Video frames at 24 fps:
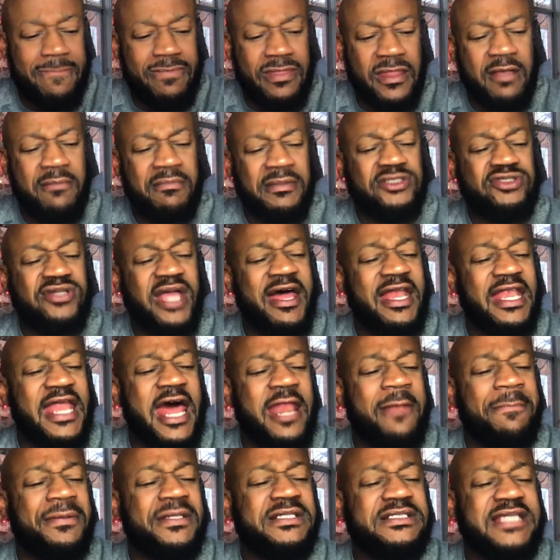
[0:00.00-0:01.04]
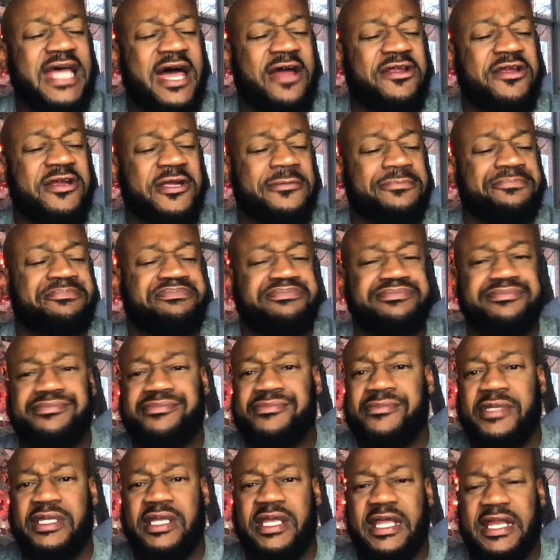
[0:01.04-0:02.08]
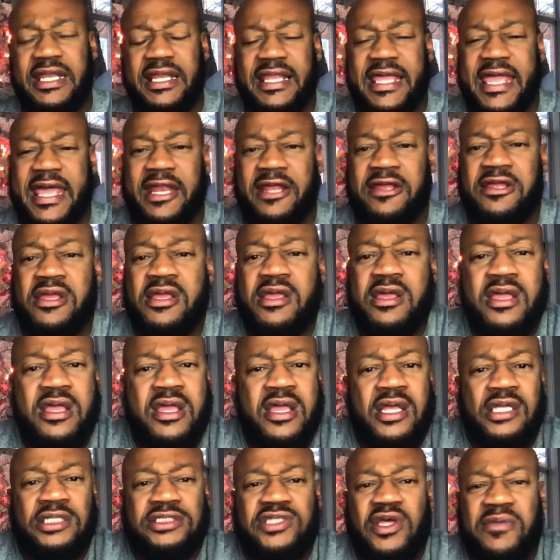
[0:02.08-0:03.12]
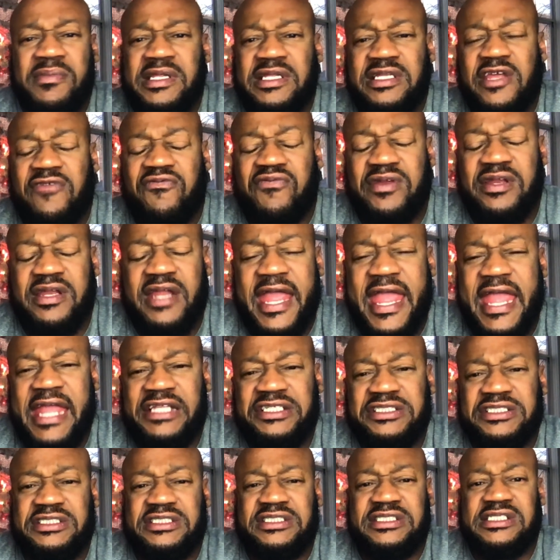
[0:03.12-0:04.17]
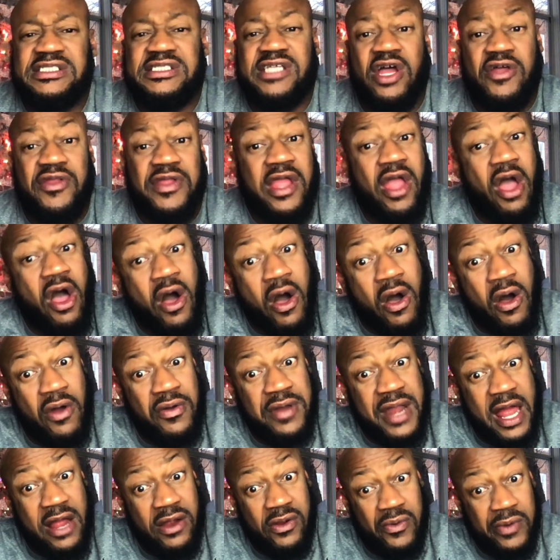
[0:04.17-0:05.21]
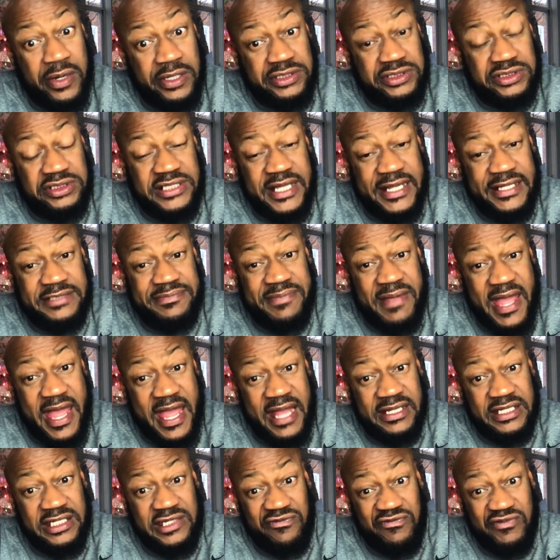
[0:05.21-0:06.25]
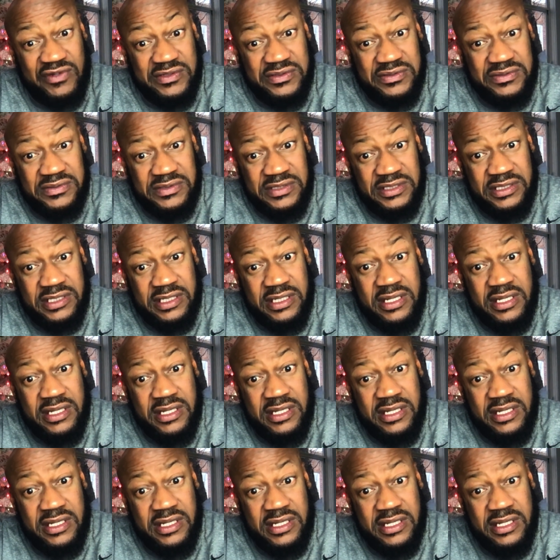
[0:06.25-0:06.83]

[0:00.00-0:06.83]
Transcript: But you got a lot of police out here in Atlanta. So many different agencies. Are they all not going to chase behind these fools?